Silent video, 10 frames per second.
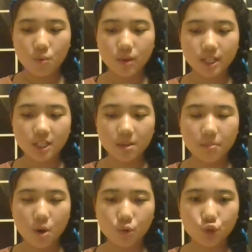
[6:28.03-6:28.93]
with the
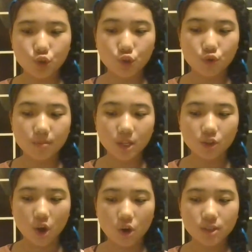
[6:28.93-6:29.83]
most
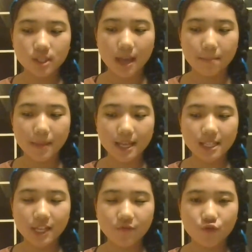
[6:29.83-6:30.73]
luminous and
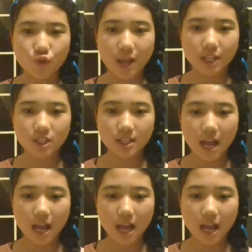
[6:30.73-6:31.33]
massive red